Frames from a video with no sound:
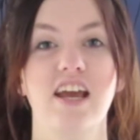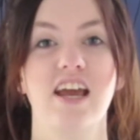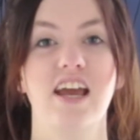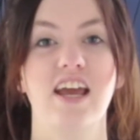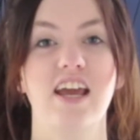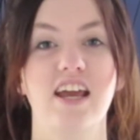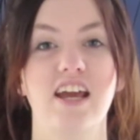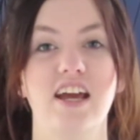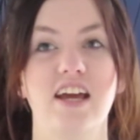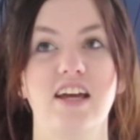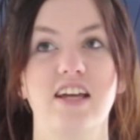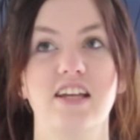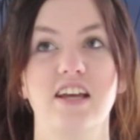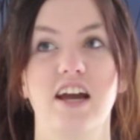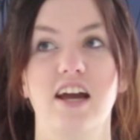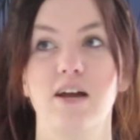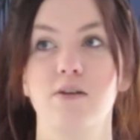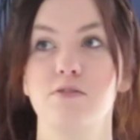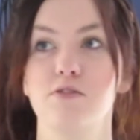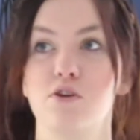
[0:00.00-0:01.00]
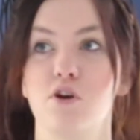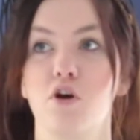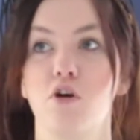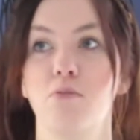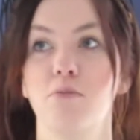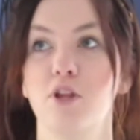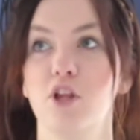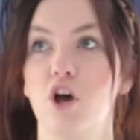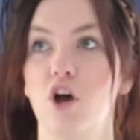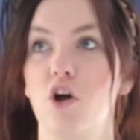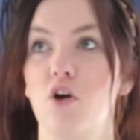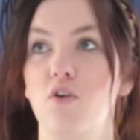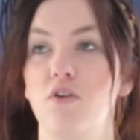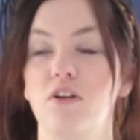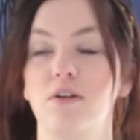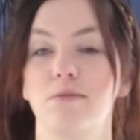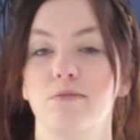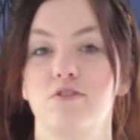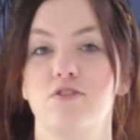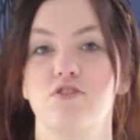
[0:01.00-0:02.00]
and I was home alone.
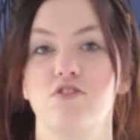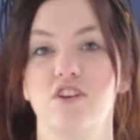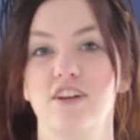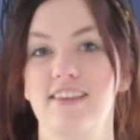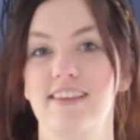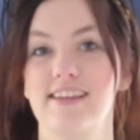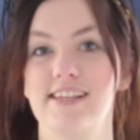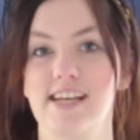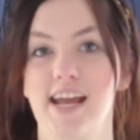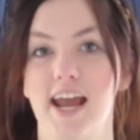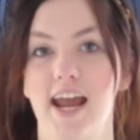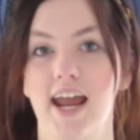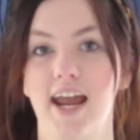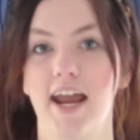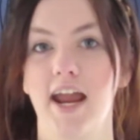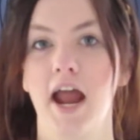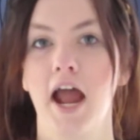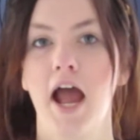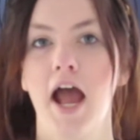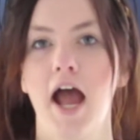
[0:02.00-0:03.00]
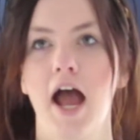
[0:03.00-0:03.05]
It was during the day.